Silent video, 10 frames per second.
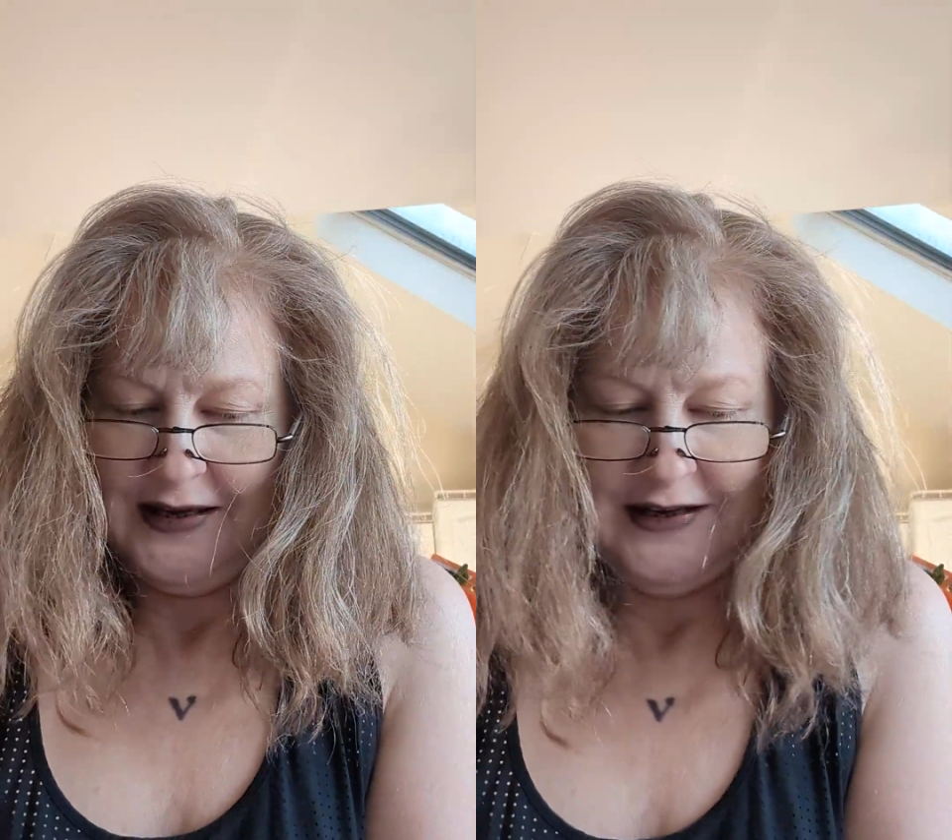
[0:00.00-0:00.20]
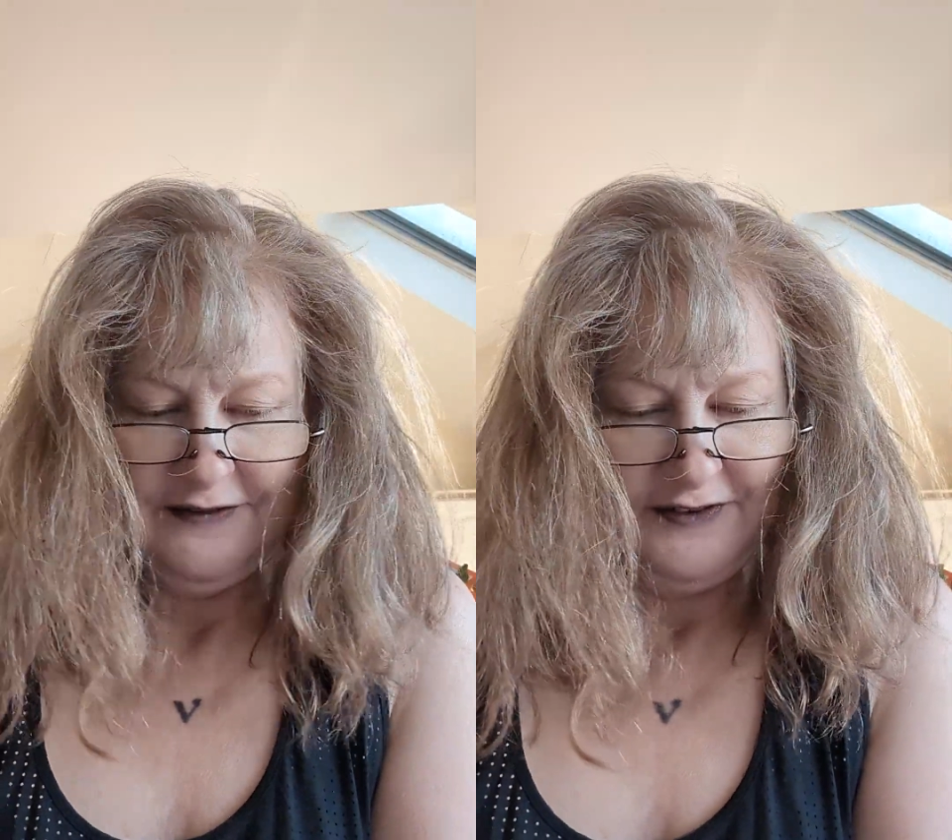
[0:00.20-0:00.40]

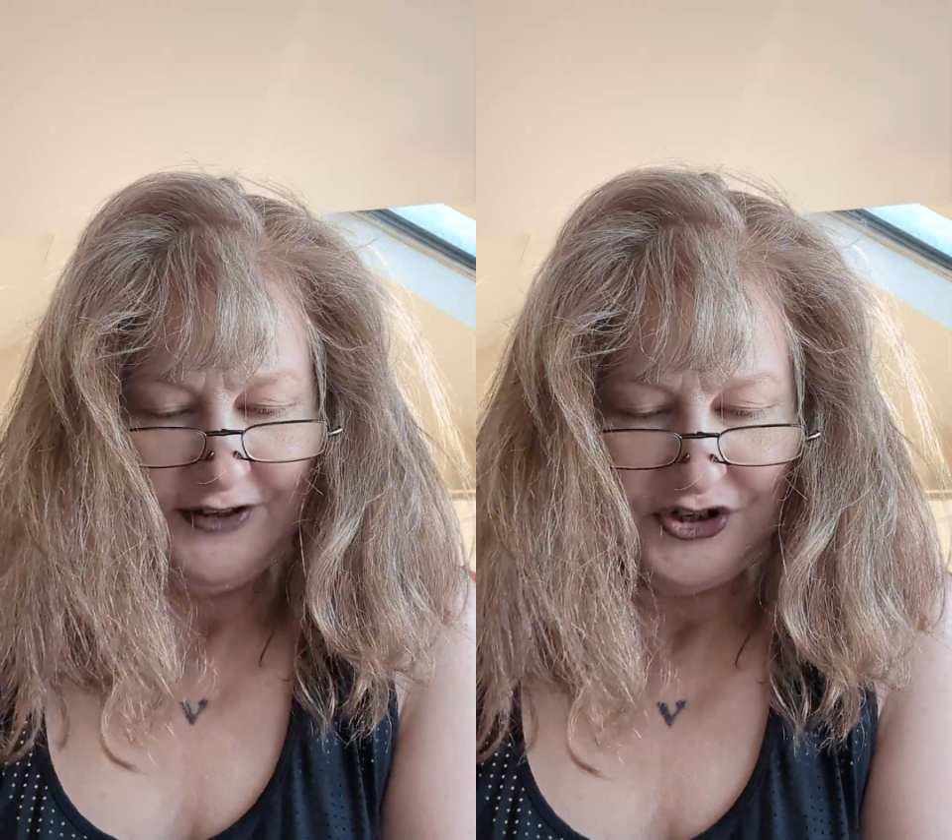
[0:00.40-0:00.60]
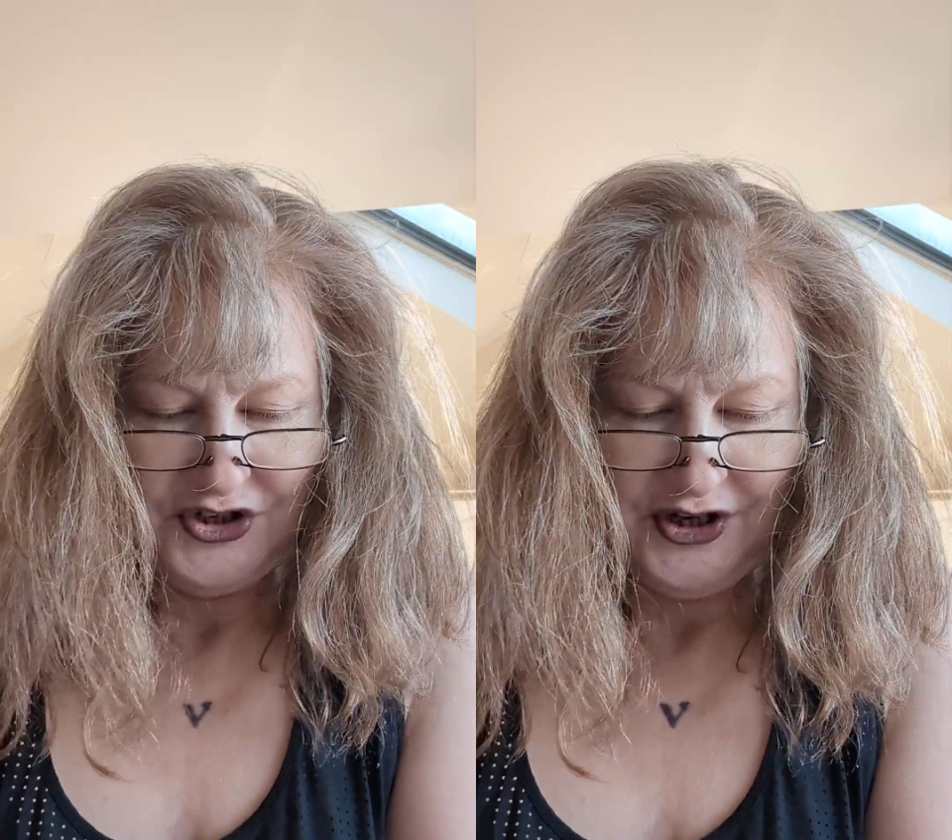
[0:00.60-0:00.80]
and I
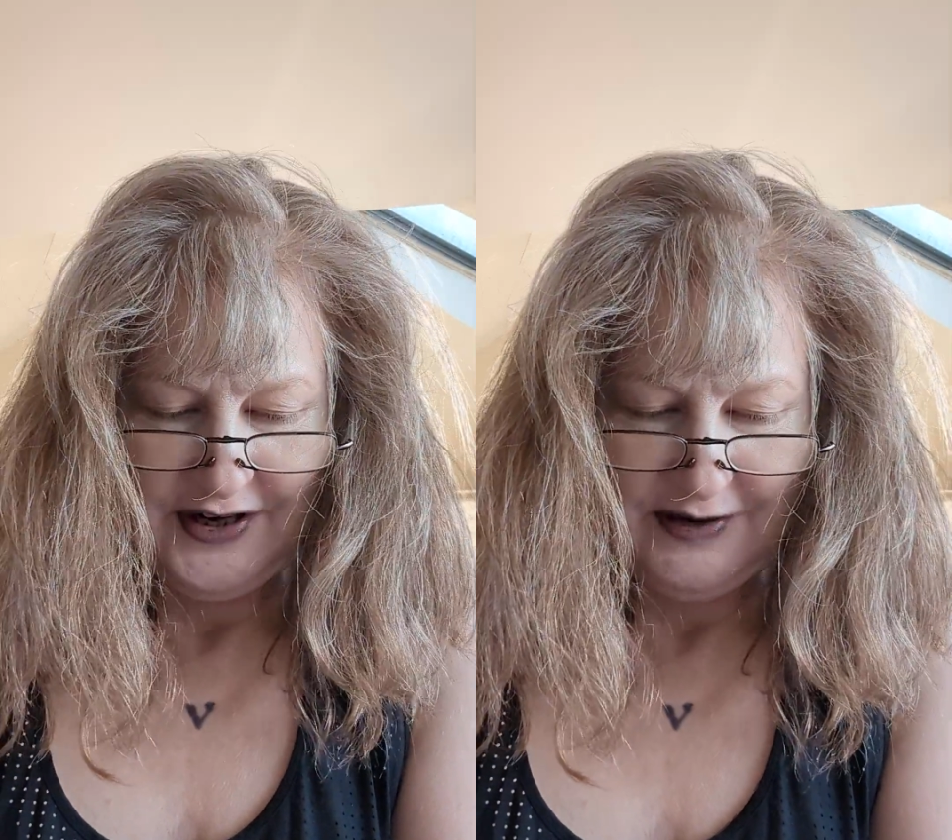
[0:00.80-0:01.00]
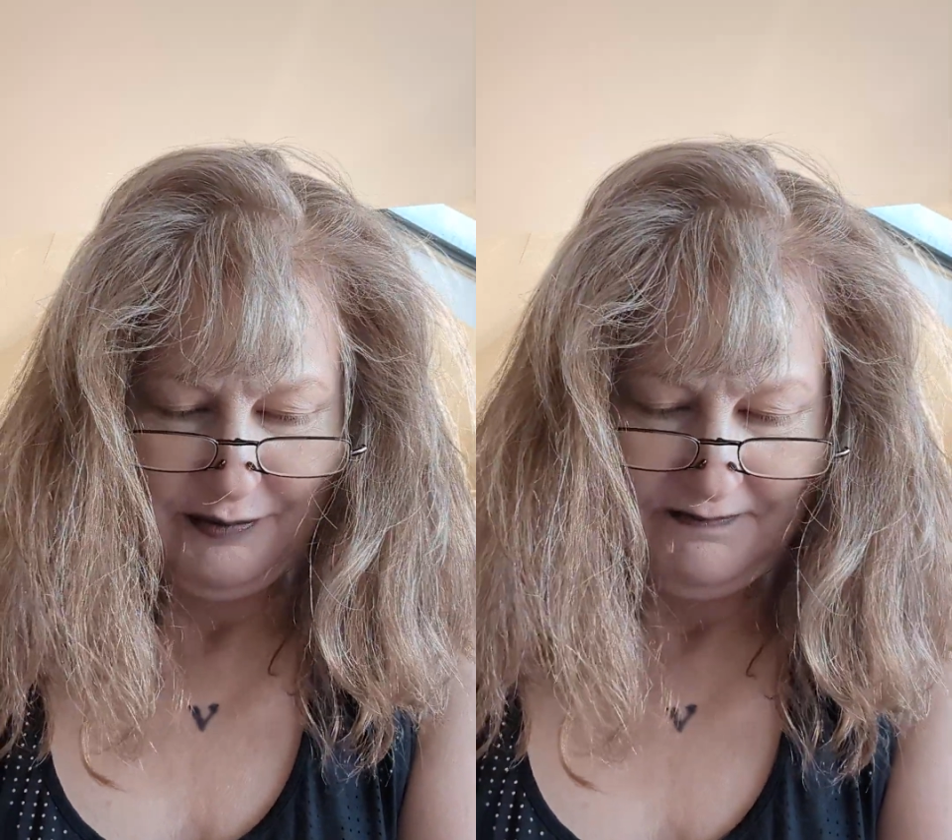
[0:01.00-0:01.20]
felt
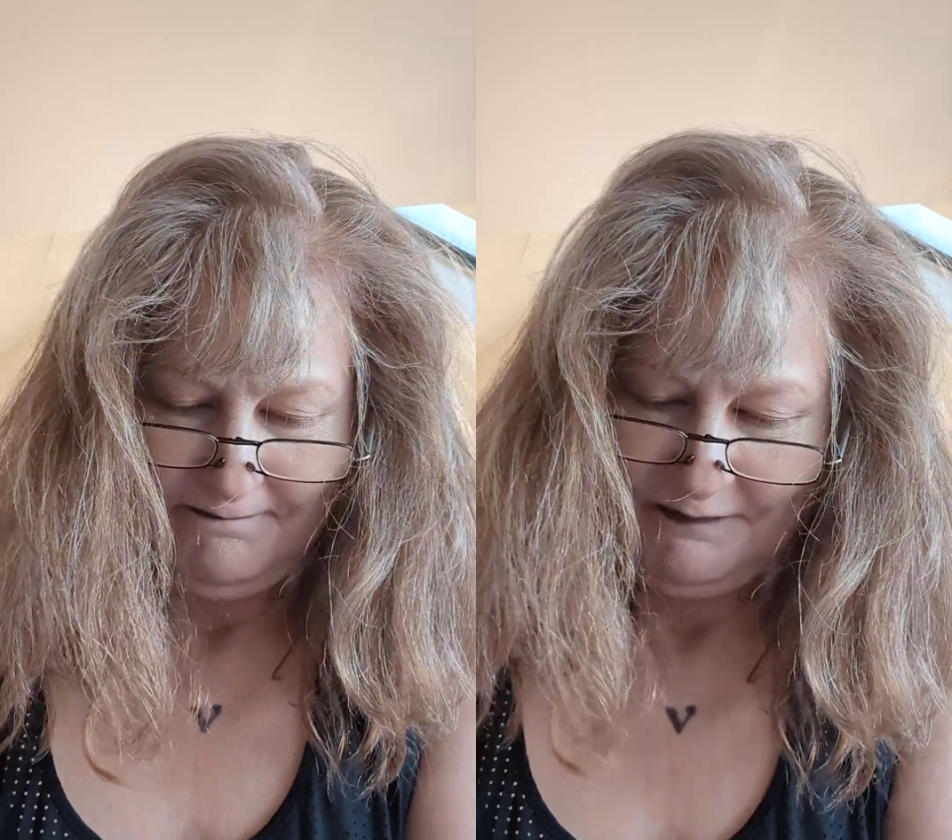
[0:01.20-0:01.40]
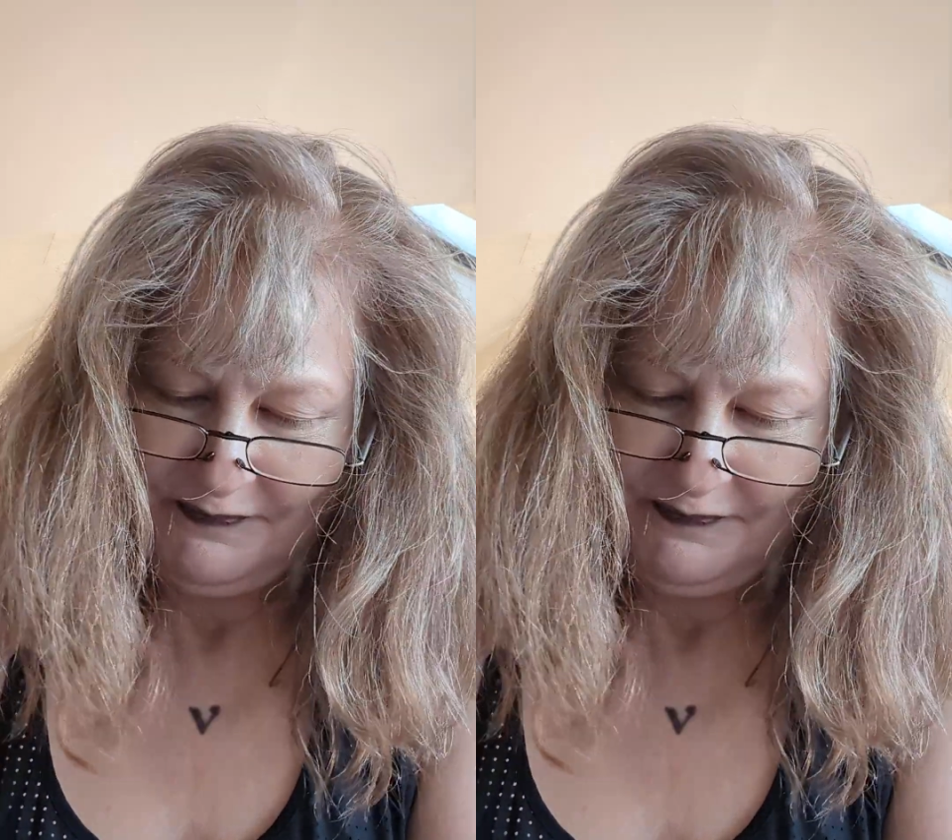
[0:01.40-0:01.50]
shame.